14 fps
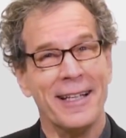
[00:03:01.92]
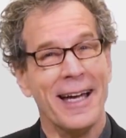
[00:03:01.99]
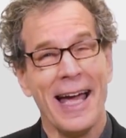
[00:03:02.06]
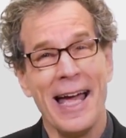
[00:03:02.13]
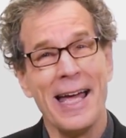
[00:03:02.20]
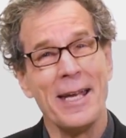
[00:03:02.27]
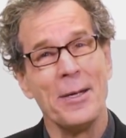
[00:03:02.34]

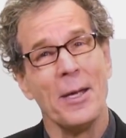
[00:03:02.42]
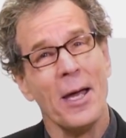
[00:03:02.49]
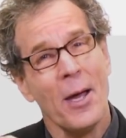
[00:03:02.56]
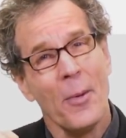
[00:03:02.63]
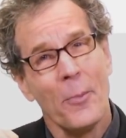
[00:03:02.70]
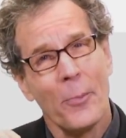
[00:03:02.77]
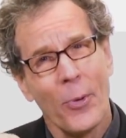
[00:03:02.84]
and
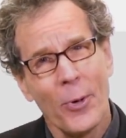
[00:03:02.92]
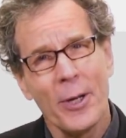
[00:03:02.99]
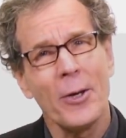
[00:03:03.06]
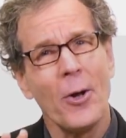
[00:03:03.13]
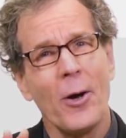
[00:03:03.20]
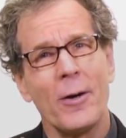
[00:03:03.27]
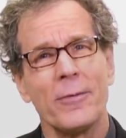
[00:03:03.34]
put
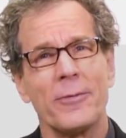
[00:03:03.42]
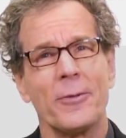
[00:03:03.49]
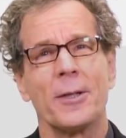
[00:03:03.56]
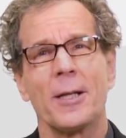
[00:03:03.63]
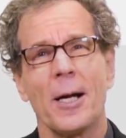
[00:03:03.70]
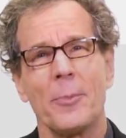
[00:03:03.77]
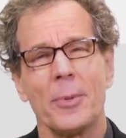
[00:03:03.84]
it off for
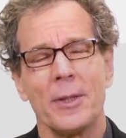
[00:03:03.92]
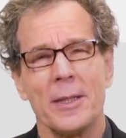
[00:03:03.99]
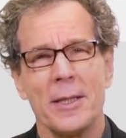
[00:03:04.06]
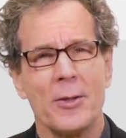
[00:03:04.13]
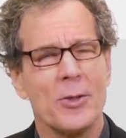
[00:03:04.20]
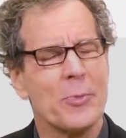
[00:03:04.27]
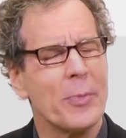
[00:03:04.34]
a couple of
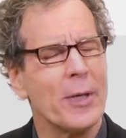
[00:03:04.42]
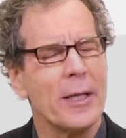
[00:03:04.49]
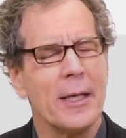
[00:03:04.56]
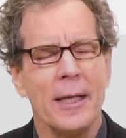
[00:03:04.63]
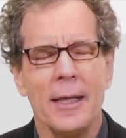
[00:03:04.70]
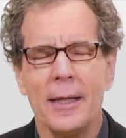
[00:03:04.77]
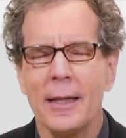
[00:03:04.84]
years. But
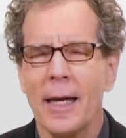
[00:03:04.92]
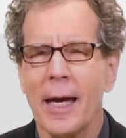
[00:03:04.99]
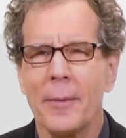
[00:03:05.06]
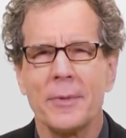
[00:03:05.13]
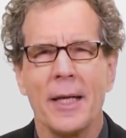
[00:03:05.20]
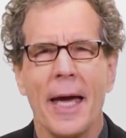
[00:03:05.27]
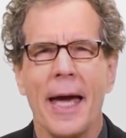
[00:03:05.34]
he
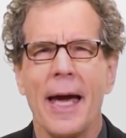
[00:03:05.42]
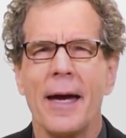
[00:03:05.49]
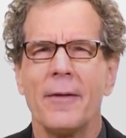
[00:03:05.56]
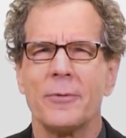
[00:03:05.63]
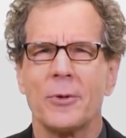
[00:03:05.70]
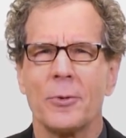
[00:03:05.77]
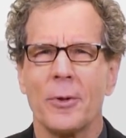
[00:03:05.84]
kept
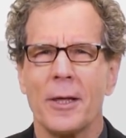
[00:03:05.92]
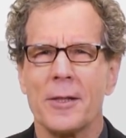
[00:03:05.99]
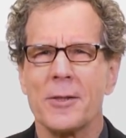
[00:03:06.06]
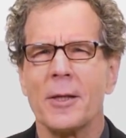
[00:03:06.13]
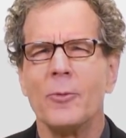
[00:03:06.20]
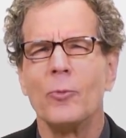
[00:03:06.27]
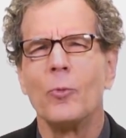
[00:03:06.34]
after
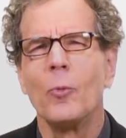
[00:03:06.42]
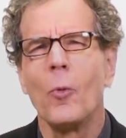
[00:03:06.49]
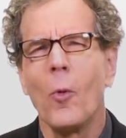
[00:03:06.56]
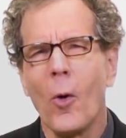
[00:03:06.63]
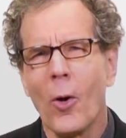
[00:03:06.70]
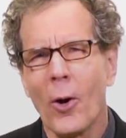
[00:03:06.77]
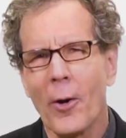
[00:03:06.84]
us and
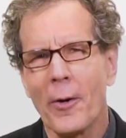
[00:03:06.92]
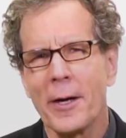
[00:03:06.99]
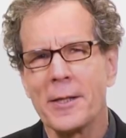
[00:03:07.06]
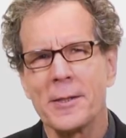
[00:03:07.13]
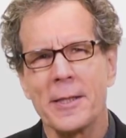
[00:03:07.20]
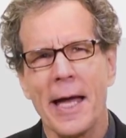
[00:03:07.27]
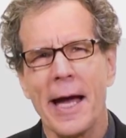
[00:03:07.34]
wore
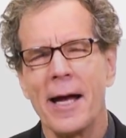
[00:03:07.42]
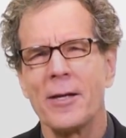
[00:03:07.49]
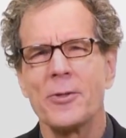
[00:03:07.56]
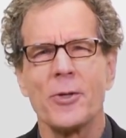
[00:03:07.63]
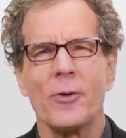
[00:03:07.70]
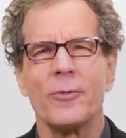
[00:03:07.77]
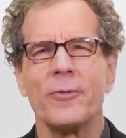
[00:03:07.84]
us down.
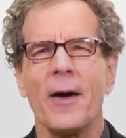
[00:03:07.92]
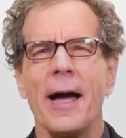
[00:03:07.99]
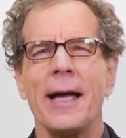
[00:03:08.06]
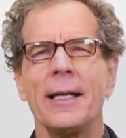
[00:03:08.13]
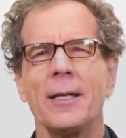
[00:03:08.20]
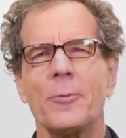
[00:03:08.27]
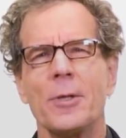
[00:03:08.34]
So
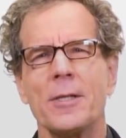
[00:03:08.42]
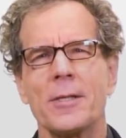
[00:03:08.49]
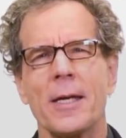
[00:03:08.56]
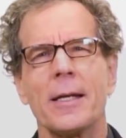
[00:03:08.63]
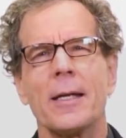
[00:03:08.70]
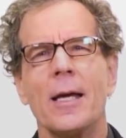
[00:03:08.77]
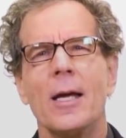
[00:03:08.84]
finally we
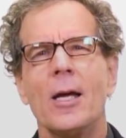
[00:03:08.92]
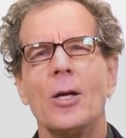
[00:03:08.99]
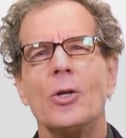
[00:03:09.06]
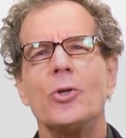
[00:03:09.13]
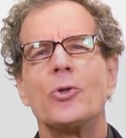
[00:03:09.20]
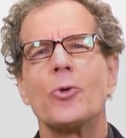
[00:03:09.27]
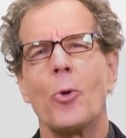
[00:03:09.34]
said,
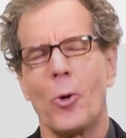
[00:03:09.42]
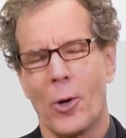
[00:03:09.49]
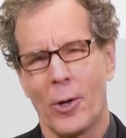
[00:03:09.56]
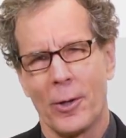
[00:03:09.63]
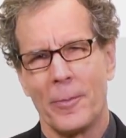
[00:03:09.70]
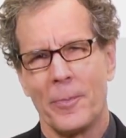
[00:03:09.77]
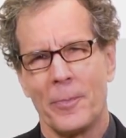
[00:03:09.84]

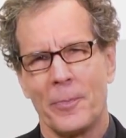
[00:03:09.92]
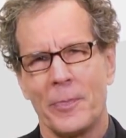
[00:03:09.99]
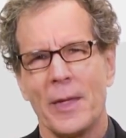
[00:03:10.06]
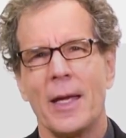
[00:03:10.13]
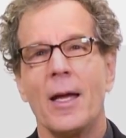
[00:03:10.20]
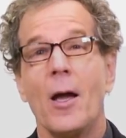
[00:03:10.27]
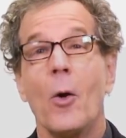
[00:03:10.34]
sure,
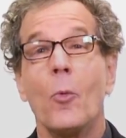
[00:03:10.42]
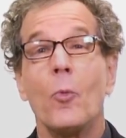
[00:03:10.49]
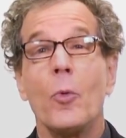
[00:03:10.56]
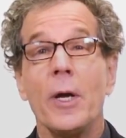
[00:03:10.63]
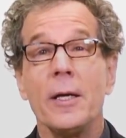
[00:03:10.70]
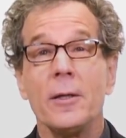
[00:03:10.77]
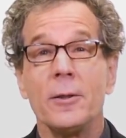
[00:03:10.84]

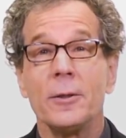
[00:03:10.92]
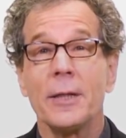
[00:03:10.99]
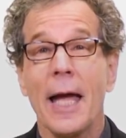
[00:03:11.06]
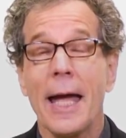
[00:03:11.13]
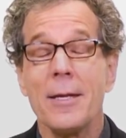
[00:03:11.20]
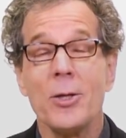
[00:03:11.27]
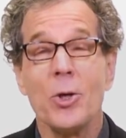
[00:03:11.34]
we'll
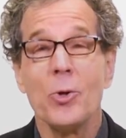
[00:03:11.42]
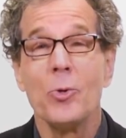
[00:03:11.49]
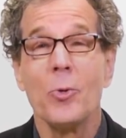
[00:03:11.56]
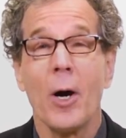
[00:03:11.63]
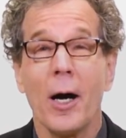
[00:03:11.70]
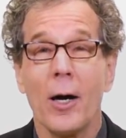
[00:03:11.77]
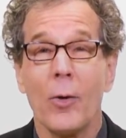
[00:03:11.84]
get
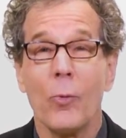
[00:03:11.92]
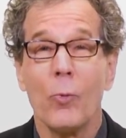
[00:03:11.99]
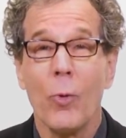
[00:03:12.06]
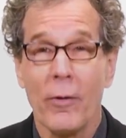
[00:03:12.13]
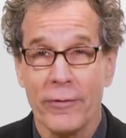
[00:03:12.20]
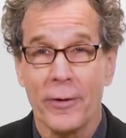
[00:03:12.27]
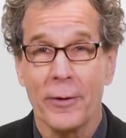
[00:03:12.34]
you a
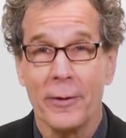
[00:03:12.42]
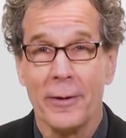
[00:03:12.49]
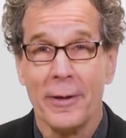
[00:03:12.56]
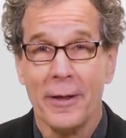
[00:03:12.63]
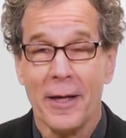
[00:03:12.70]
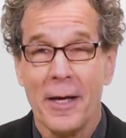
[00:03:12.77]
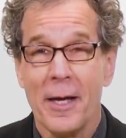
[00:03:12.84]
woofer
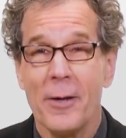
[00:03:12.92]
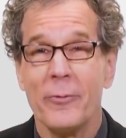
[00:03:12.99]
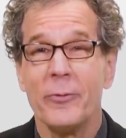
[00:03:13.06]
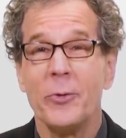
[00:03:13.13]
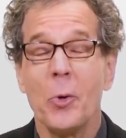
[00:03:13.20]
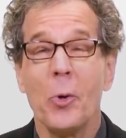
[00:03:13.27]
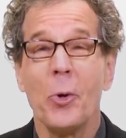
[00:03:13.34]

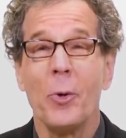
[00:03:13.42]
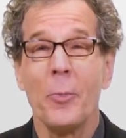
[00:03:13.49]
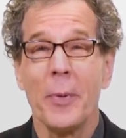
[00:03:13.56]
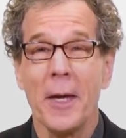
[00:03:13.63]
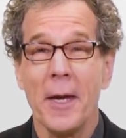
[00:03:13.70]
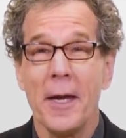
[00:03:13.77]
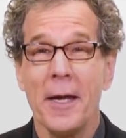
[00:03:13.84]
if you'll
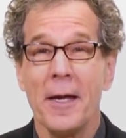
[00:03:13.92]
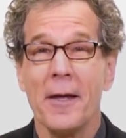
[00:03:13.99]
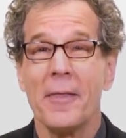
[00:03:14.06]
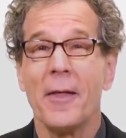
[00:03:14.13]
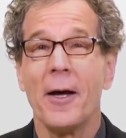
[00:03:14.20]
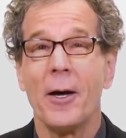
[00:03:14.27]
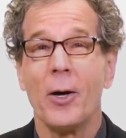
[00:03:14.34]
be
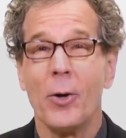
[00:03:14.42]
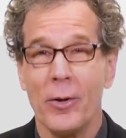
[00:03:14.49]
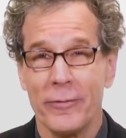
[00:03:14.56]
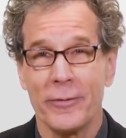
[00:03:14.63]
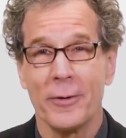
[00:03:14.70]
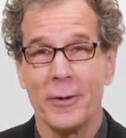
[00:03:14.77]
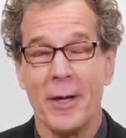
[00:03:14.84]
the
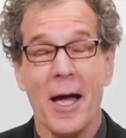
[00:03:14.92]
hoofer.